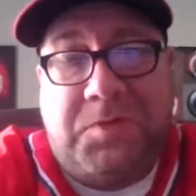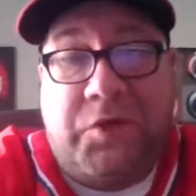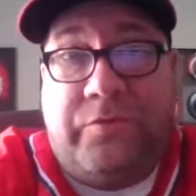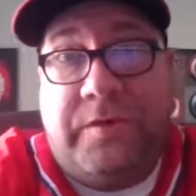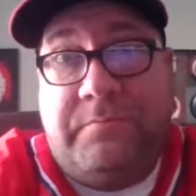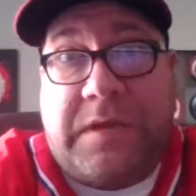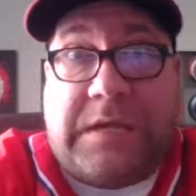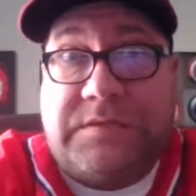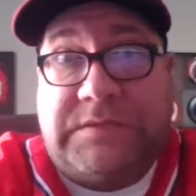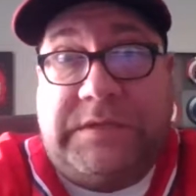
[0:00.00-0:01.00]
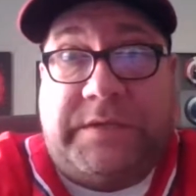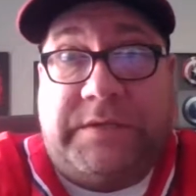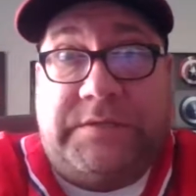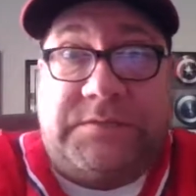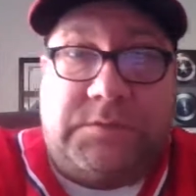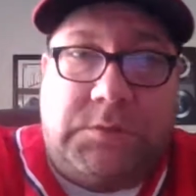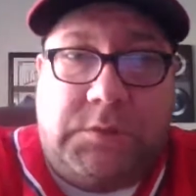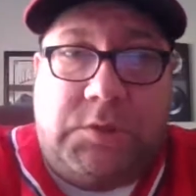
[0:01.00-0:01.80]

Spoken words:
unwritten policy, I guess.